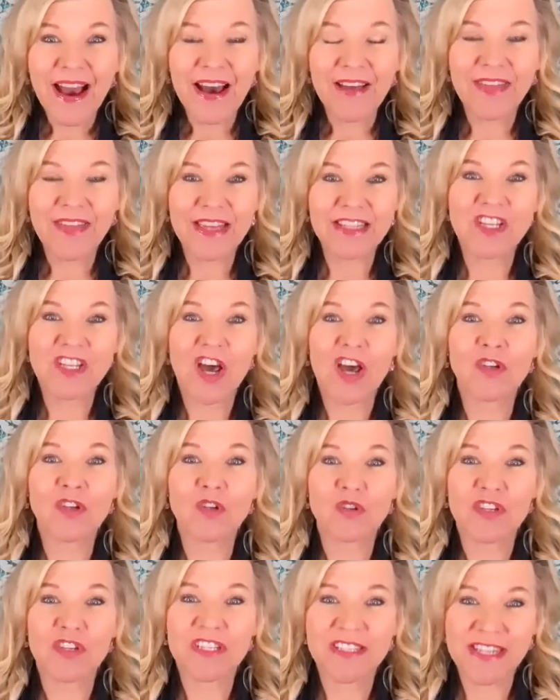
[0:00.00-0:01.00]
That's
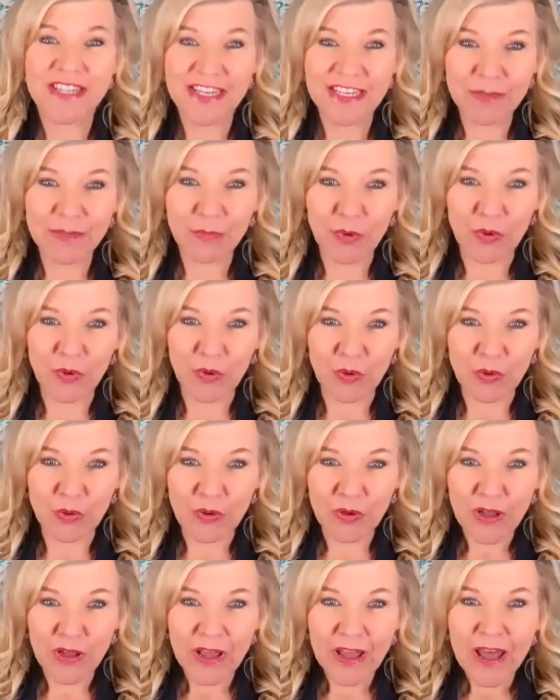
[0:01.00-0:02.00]

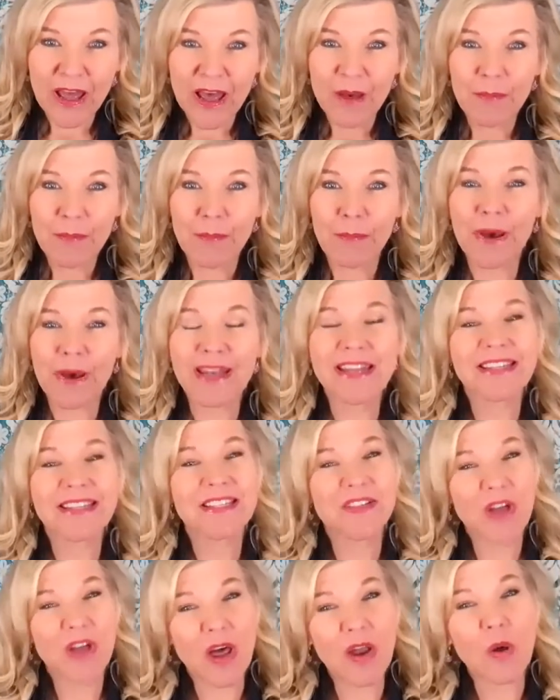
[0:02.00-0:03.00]
understandable, but
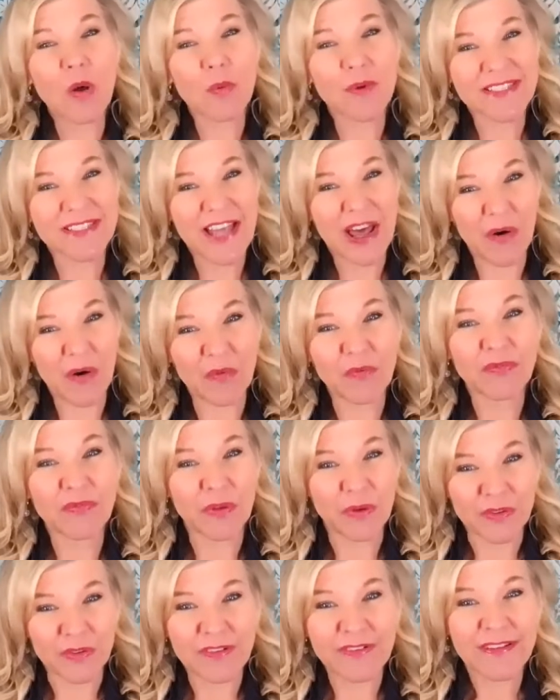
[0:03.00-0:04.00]
it's not always
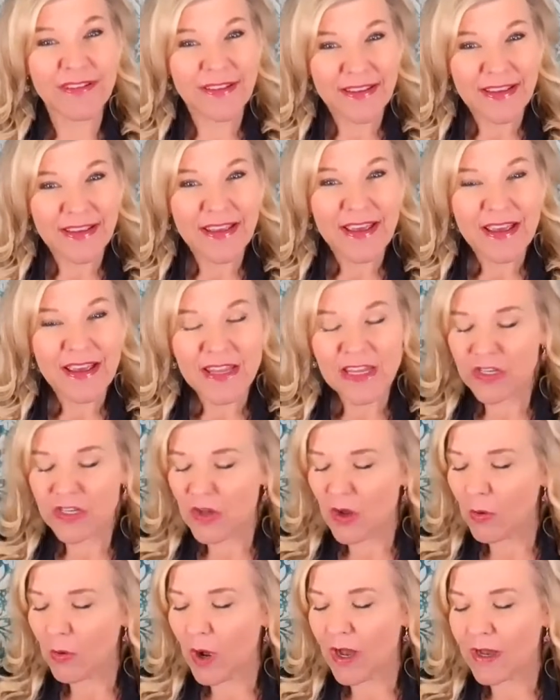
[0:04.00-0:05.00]
helpful.
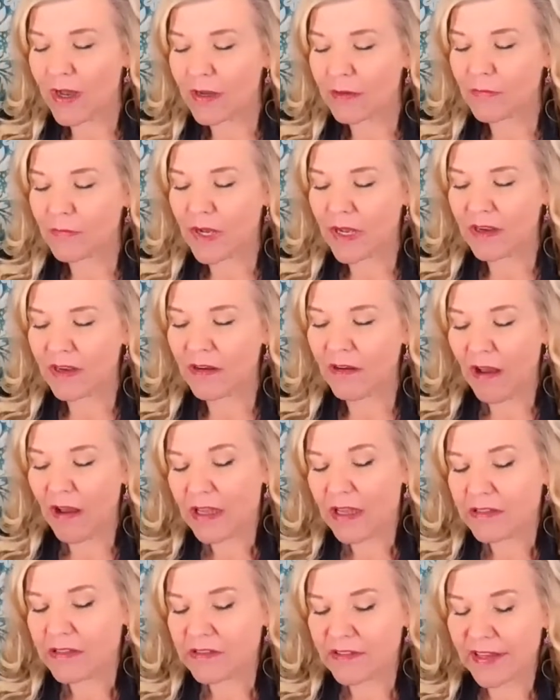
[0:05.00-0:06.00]

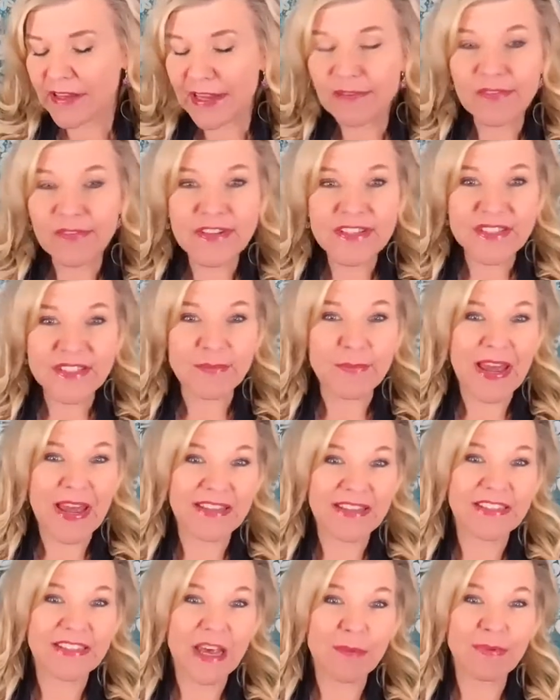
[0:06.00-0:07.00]
God gave us some
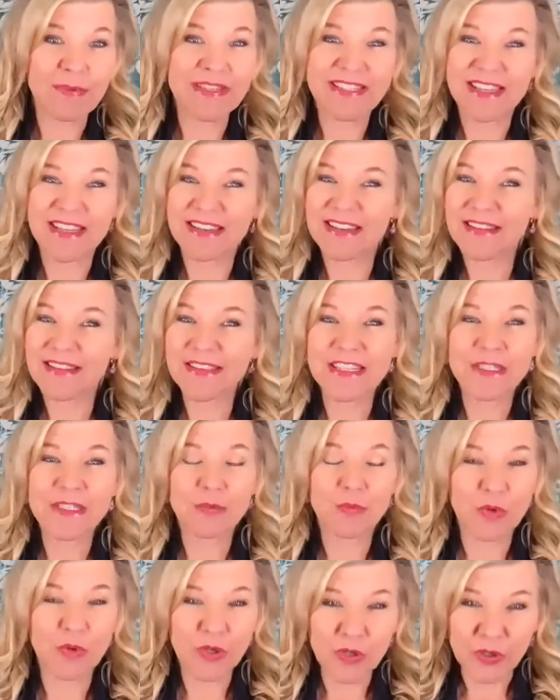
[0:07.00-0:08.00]
heads up. He said, in
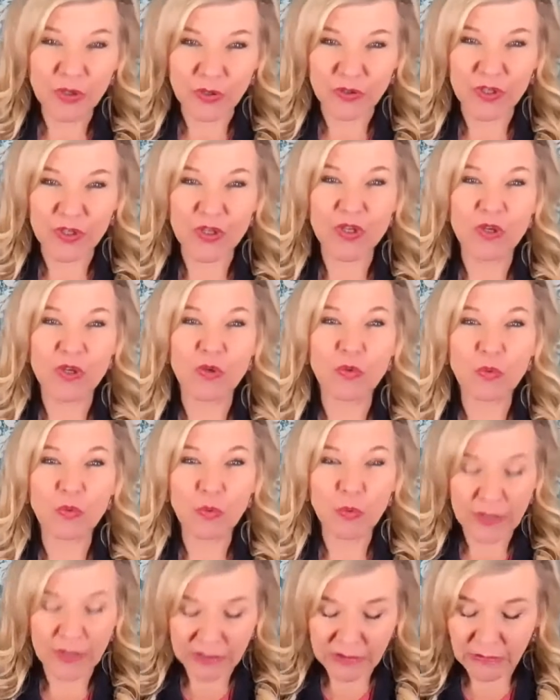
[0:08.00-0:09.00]
this world, you
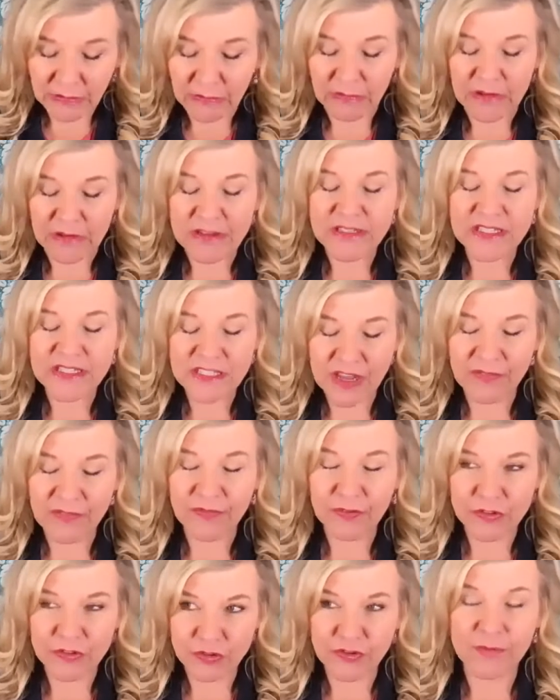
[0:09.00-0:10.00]
will
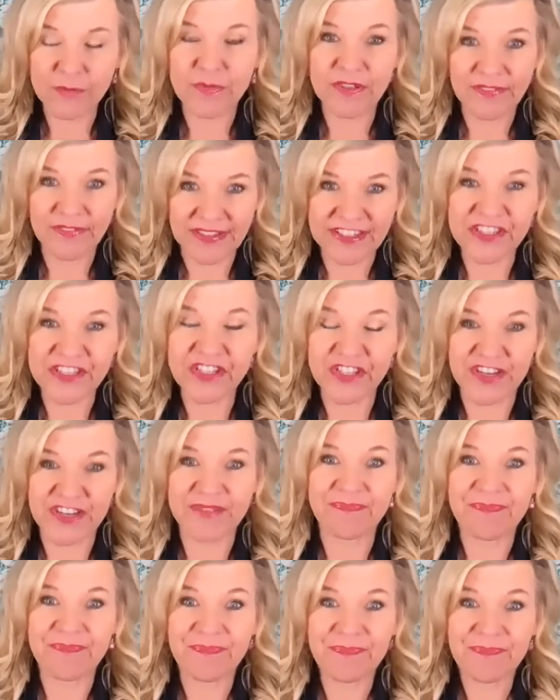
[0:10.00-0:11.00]
suffer
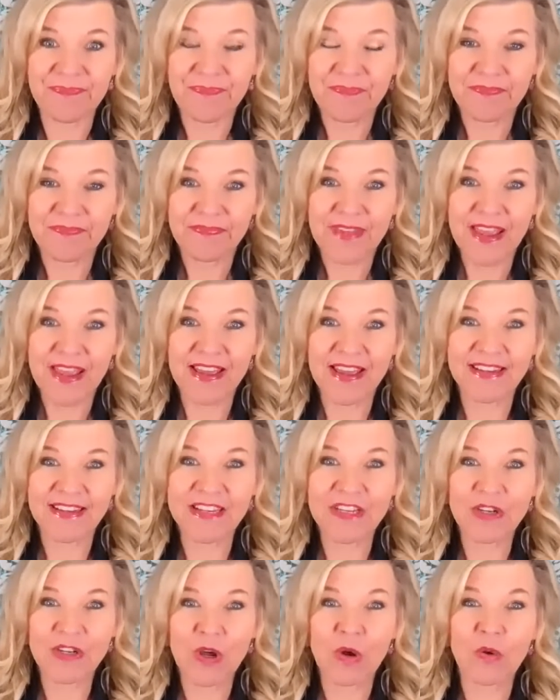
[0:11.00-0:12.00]
tribulation. And,
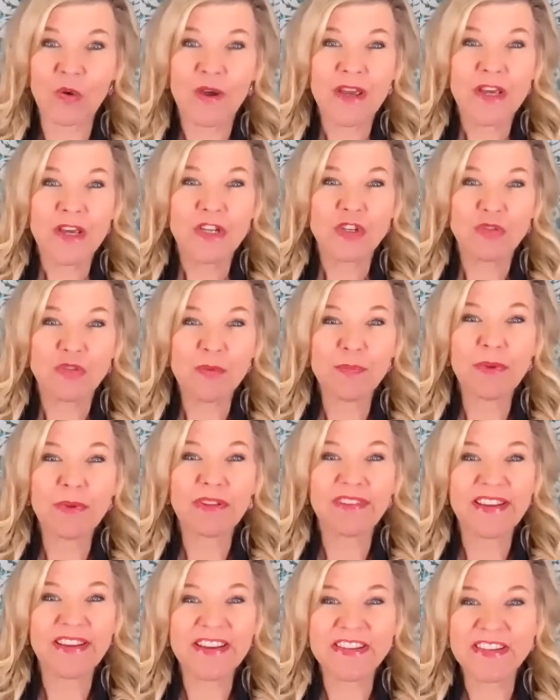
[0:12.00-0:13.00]

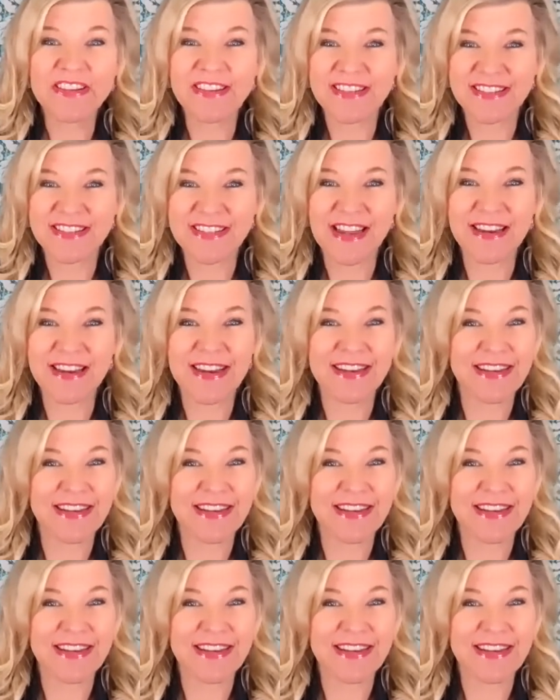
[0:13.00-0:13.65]
tribulation is not a